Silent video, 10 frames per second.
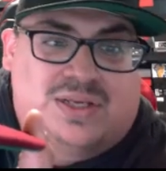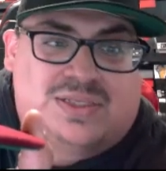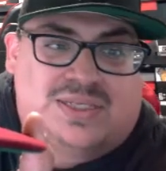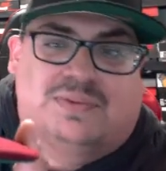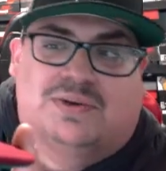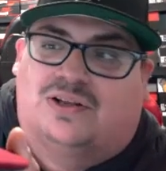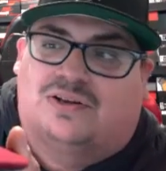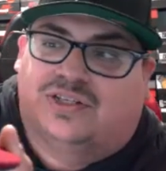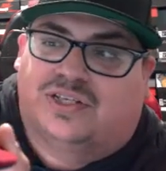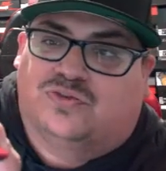team
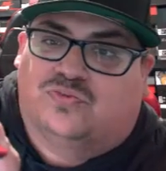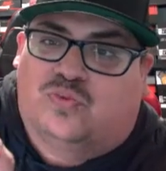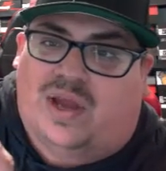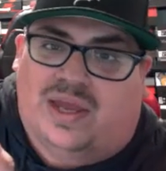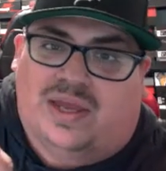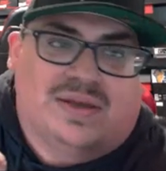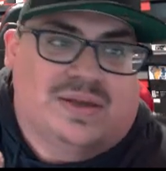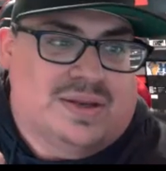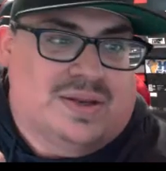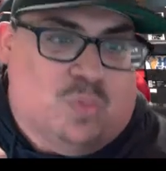colors is red
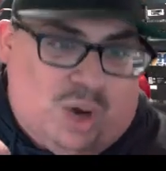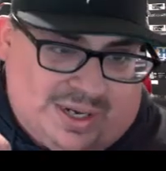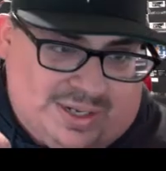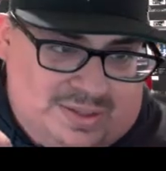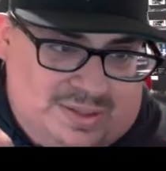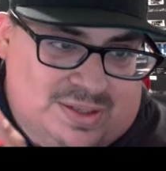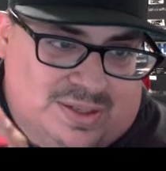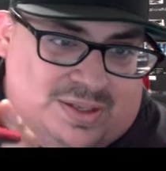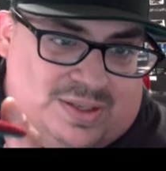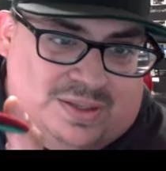and white.
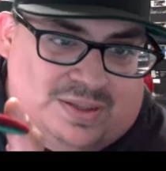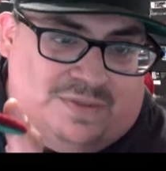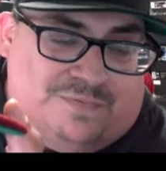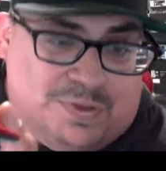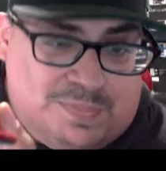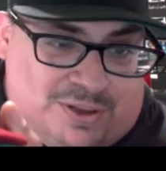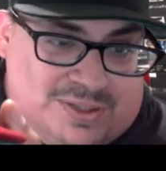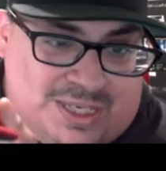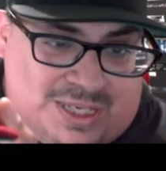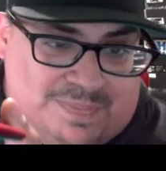The football
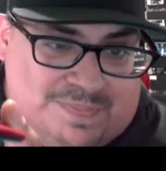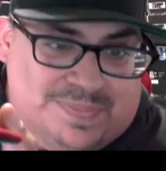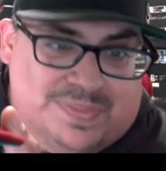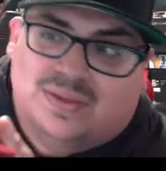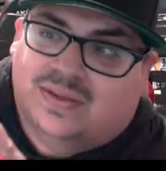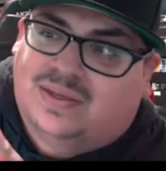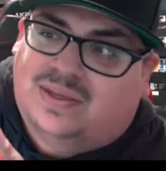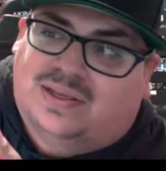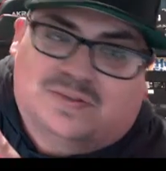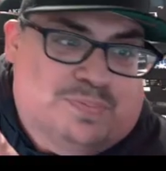team
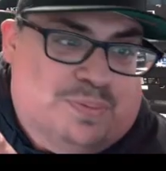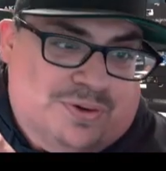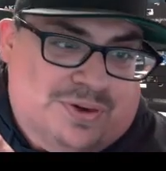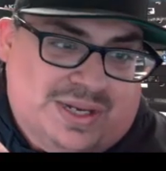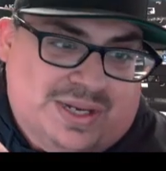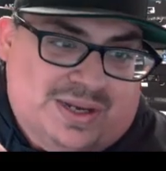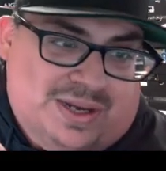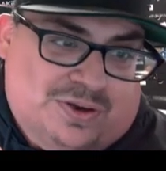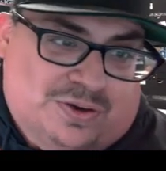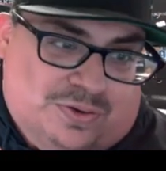is burgundy
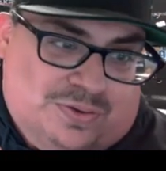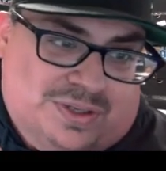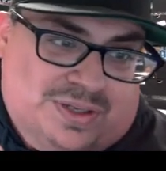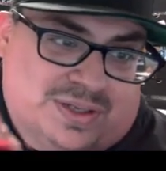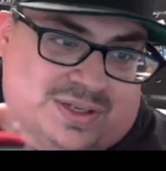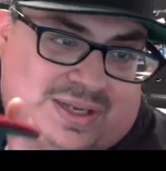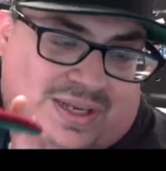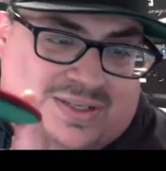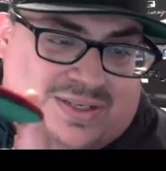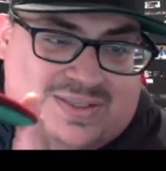and gold.
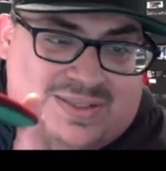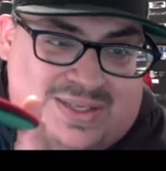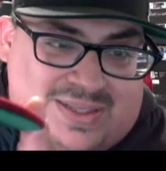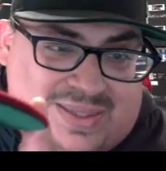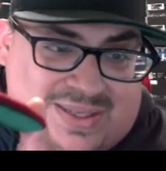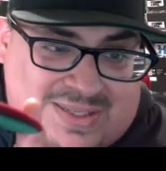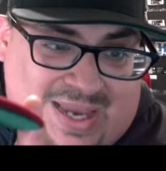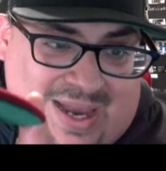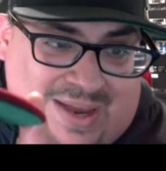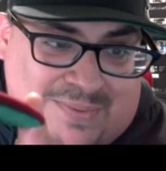As you can see, this
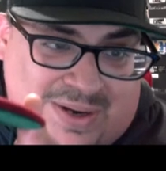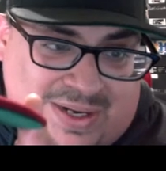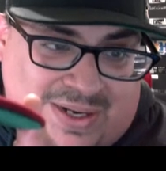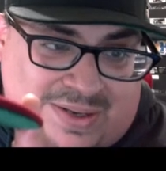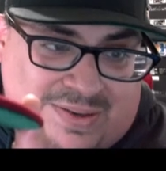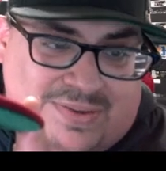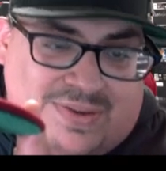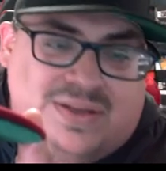hat right here,